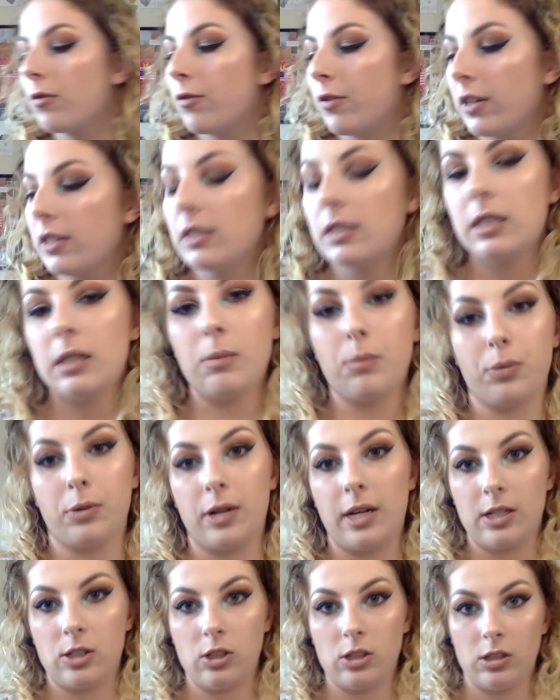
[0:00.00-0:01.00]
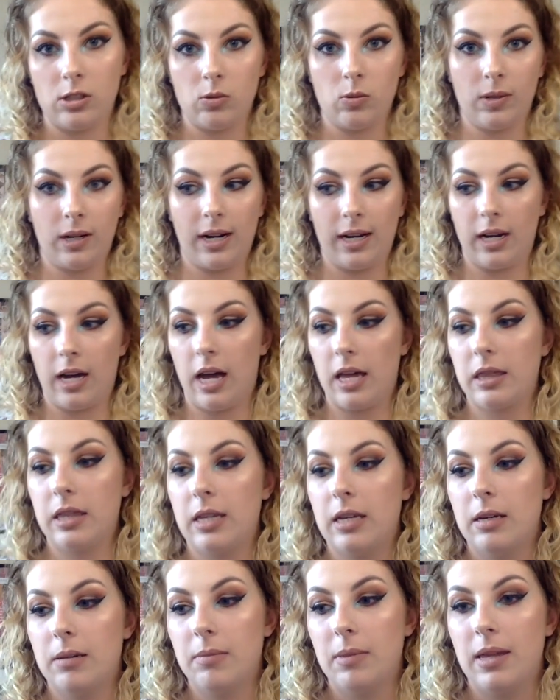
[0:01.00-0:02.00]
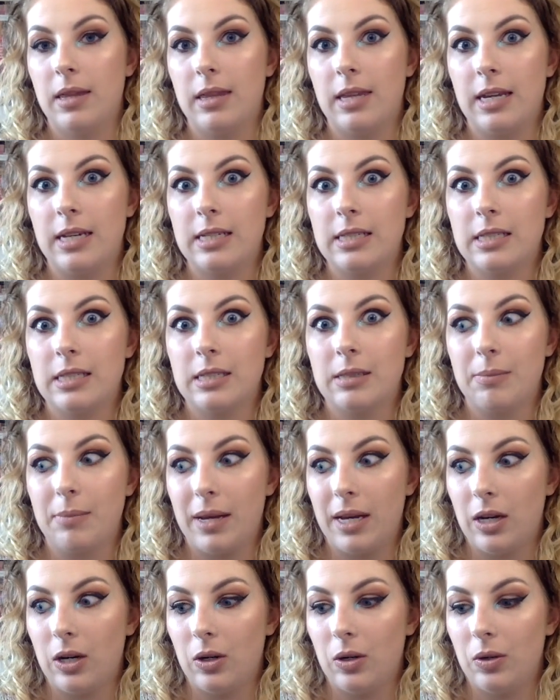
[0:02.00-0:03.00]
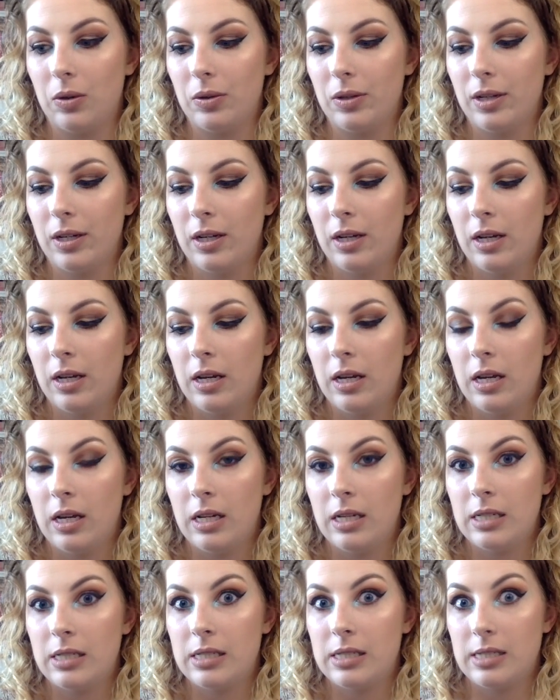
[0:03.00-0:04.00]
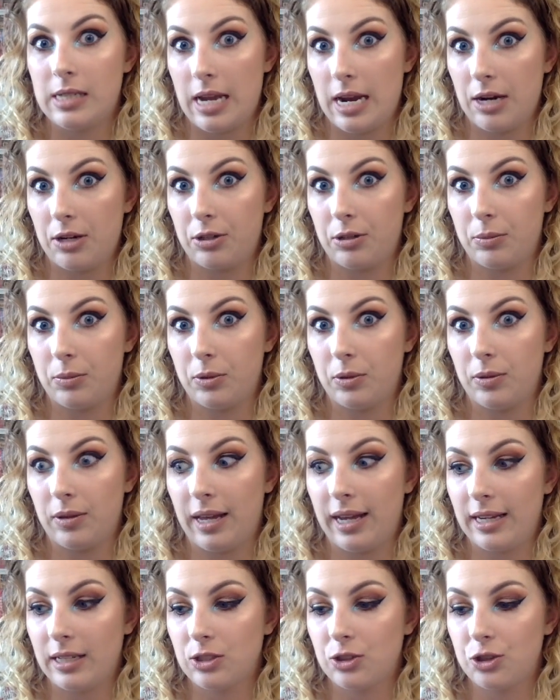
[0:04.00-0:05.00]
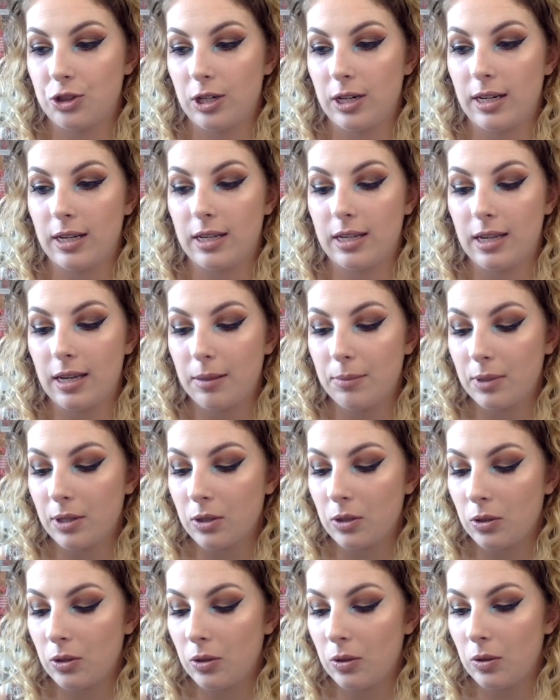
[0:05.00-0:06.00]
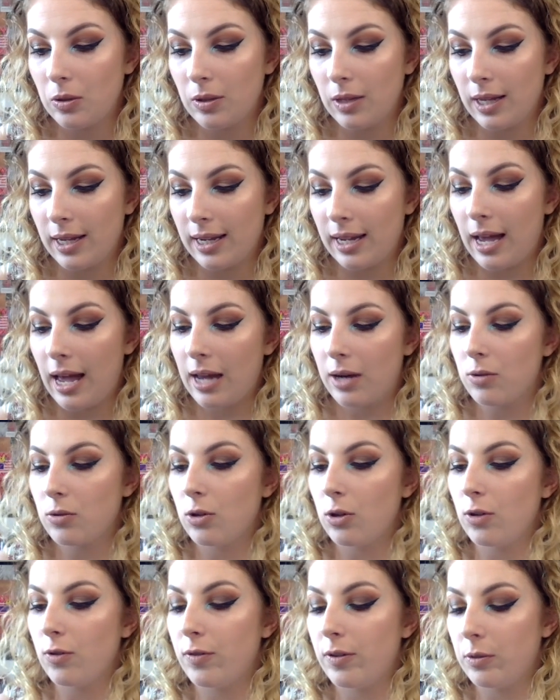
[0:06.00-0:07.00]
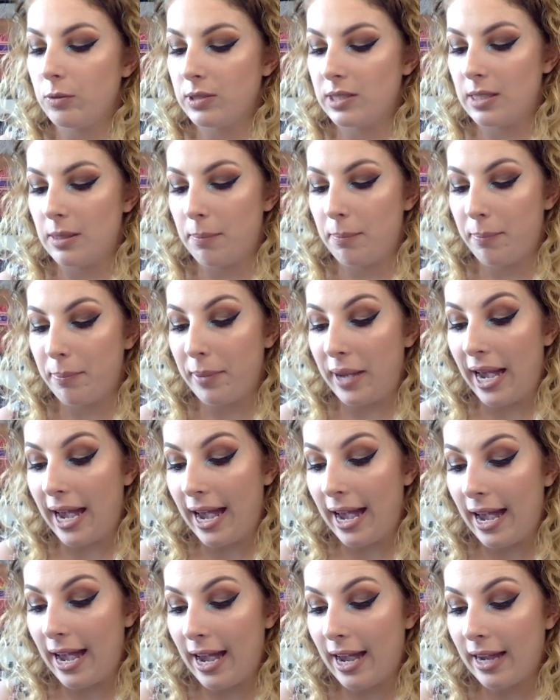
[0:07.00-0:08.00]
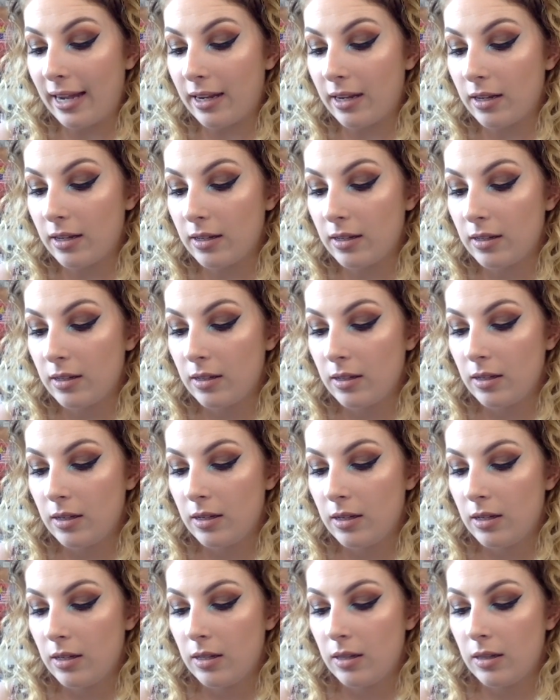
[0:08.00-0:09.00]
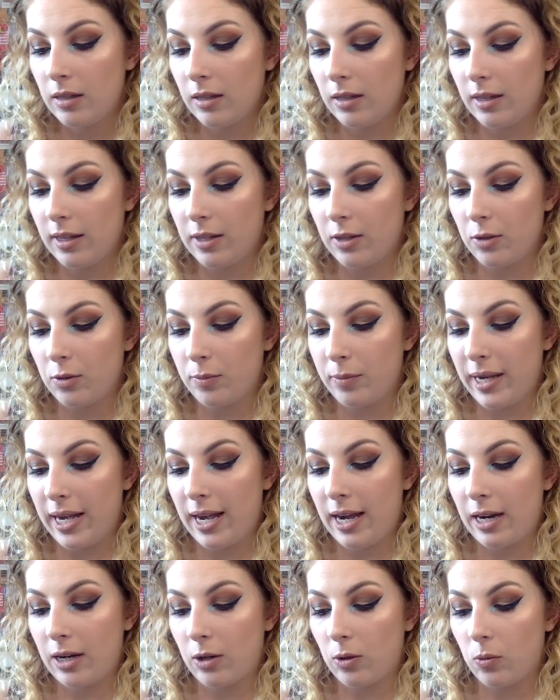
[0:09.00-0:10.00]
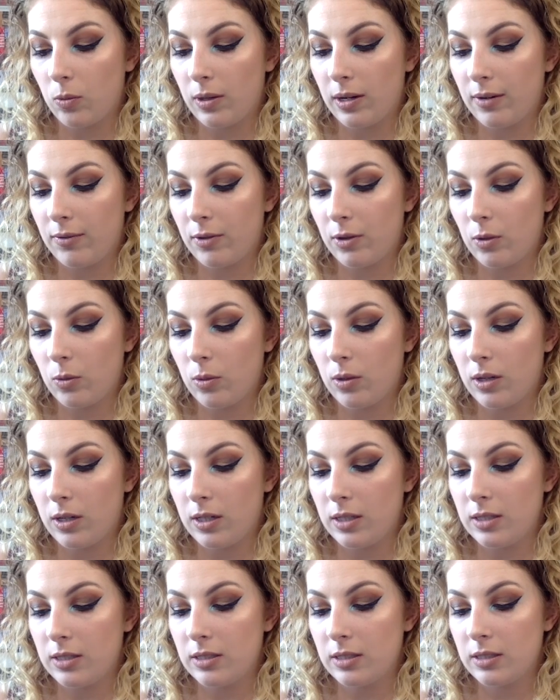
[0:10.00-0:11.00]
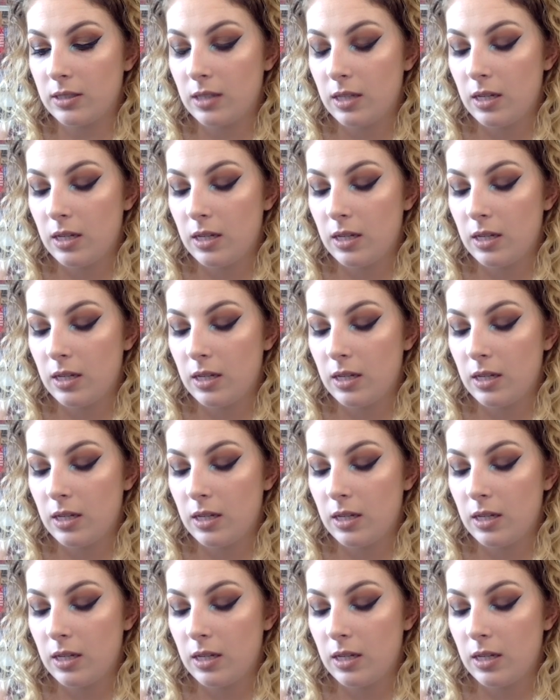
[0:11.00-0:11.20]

first impression when I got them, they smelled terrible, like straight chemical. Like, I don't know if it was the bag, the leather bag or whatever it was.